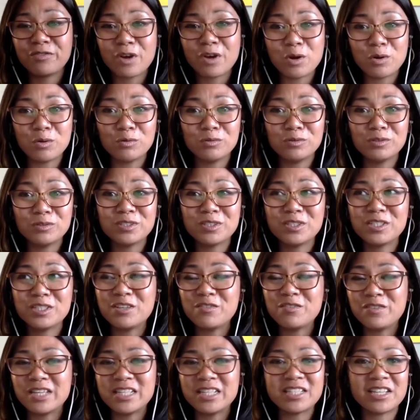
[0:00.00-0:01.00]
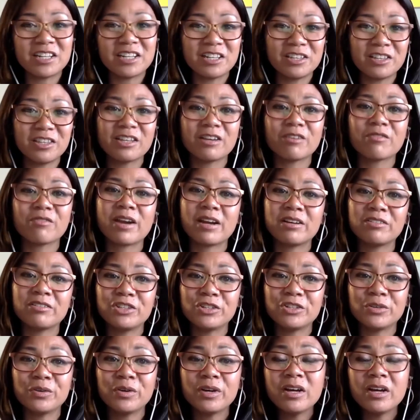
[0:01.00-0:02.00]
phones, TVs, anything around
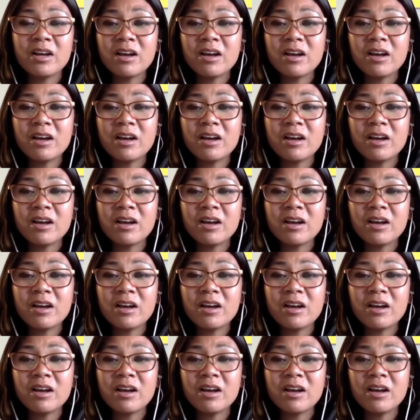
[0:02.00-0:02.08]
you